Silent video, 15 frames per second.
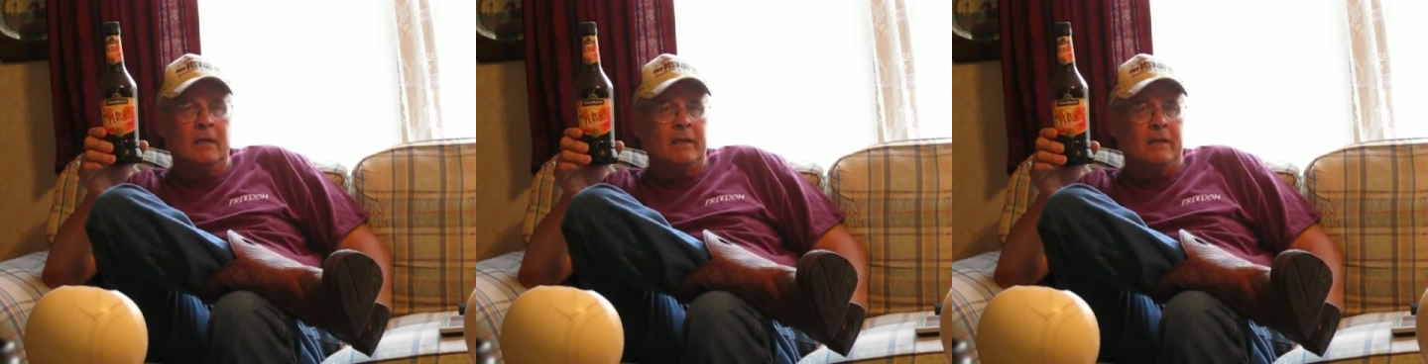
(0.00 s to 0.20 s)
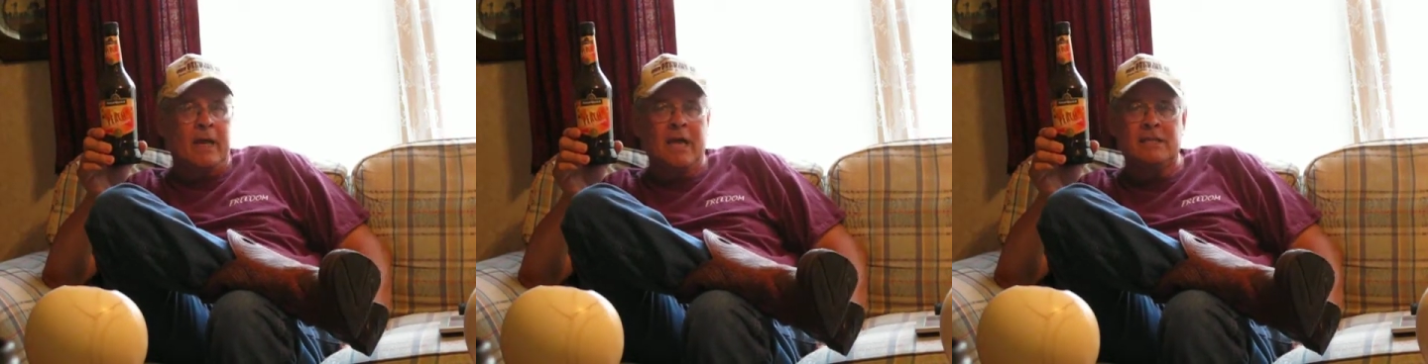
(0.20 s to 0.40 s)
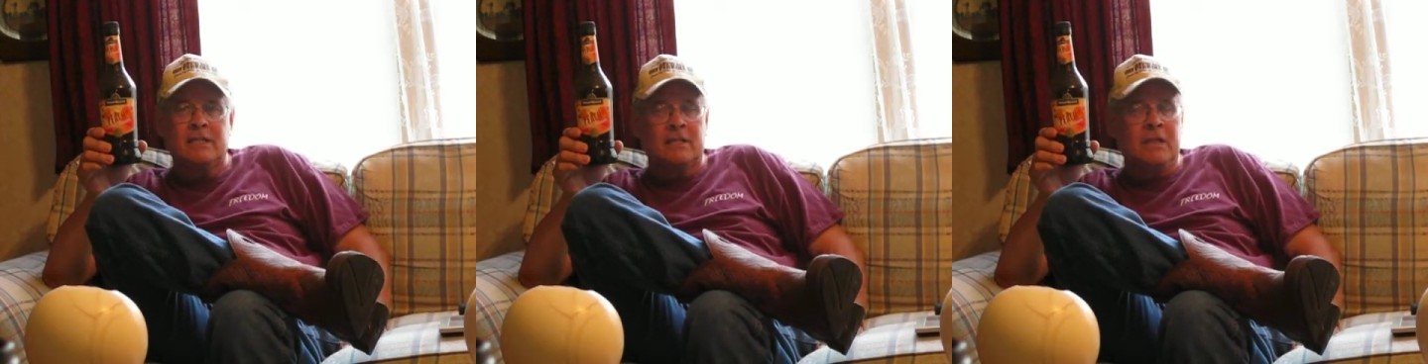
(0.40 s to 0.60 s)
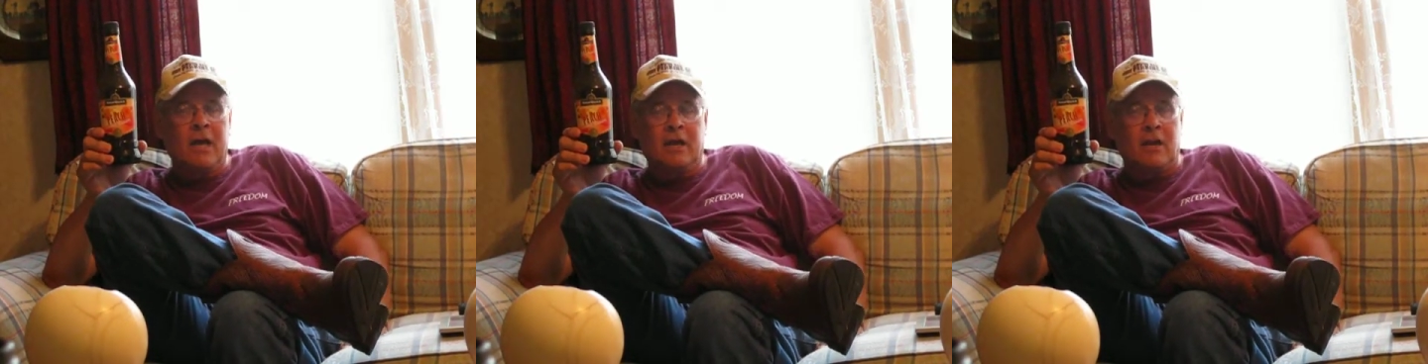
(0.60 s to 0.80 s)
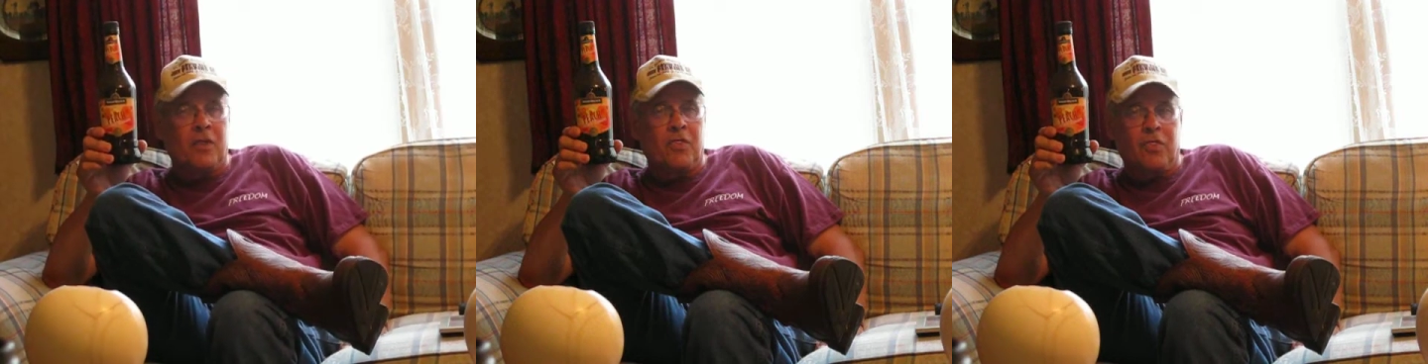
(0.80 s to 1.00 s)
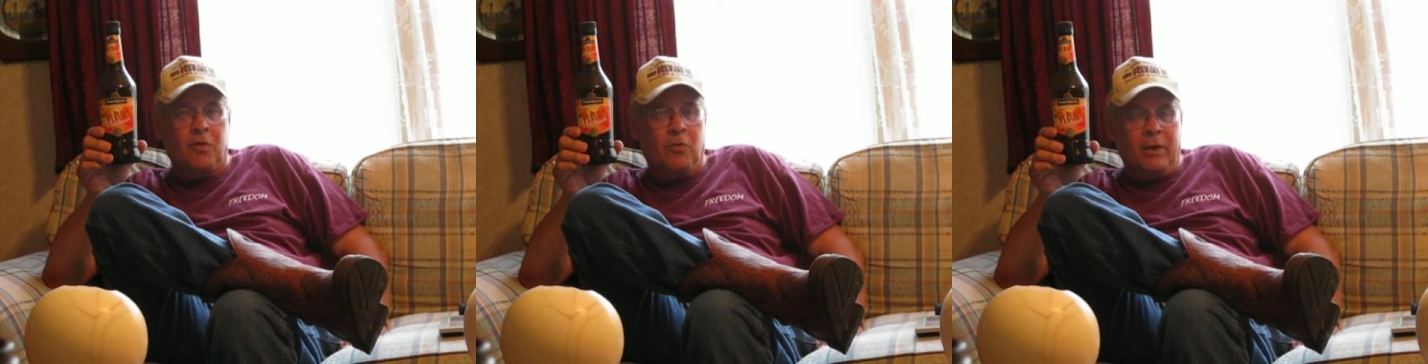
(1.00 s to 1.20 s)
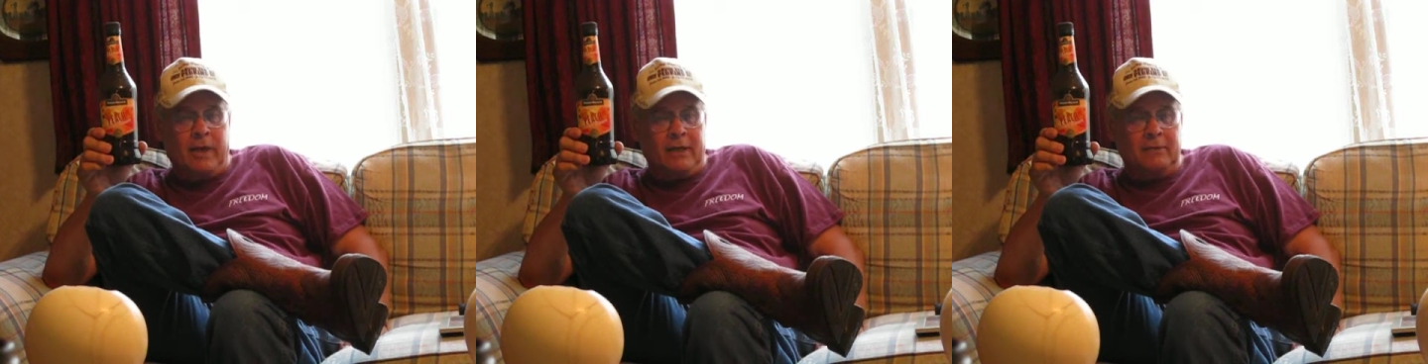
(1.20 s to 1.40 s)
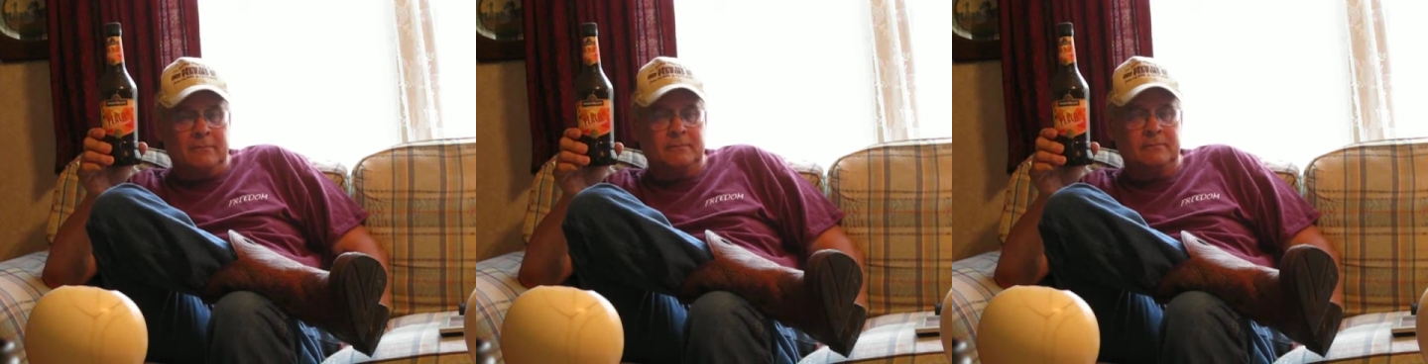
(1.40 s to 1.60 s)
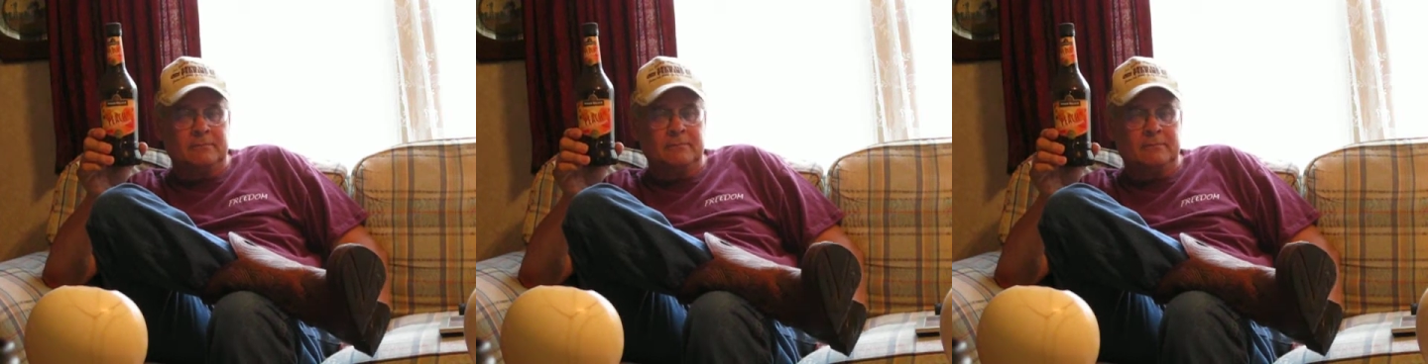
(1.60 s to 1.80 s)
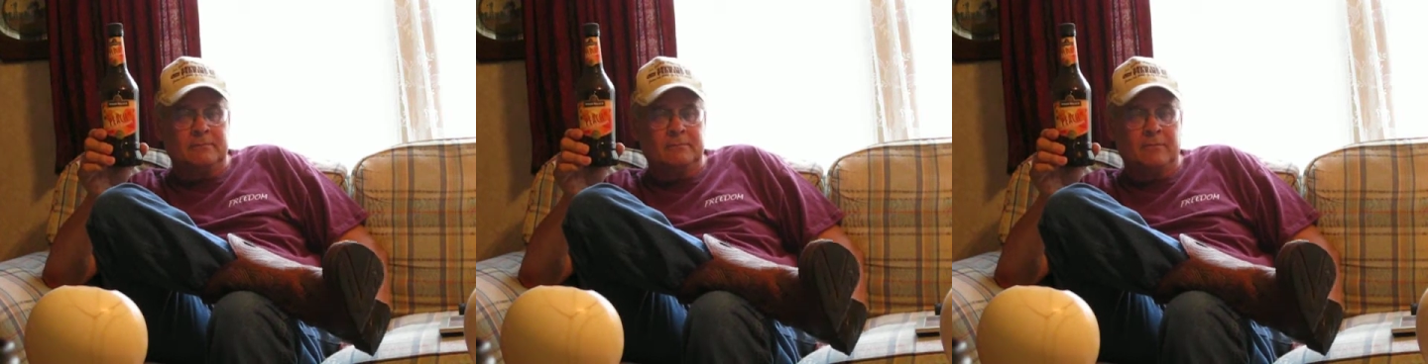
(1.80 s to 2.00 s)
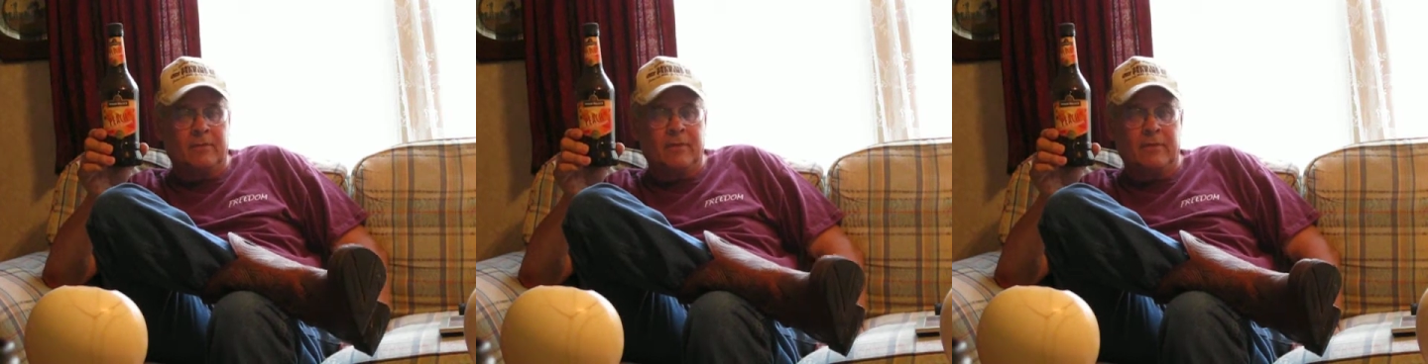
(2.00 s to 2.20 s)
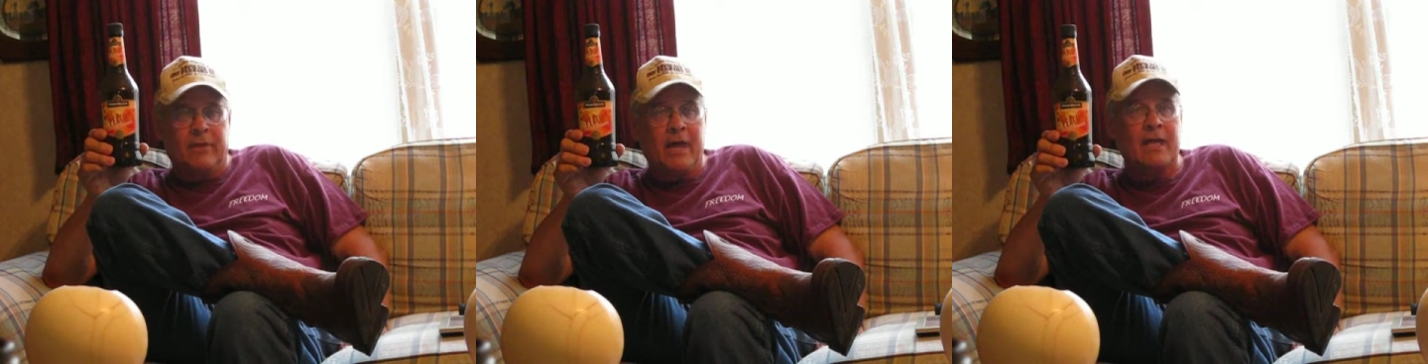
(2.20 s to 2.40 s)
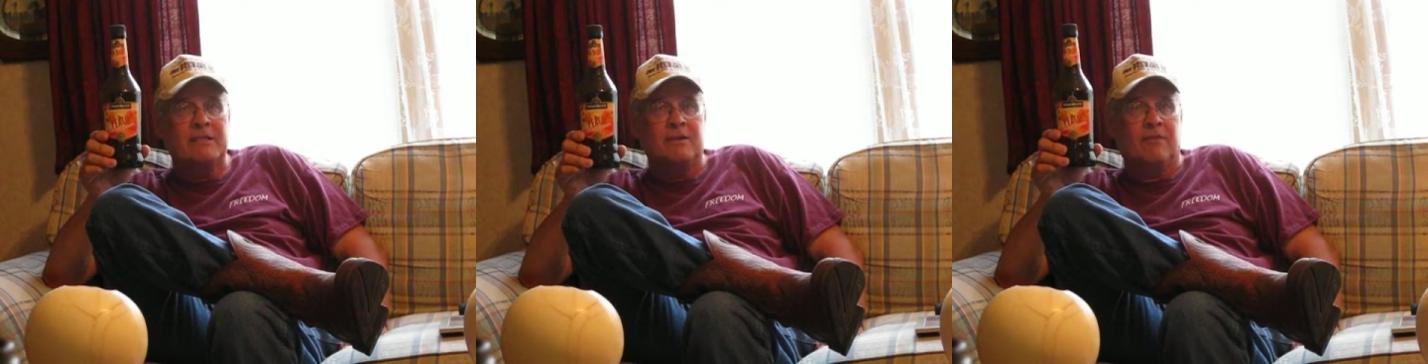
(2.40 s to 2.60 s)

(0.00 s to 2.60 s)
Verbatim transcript: That's not a threat. That's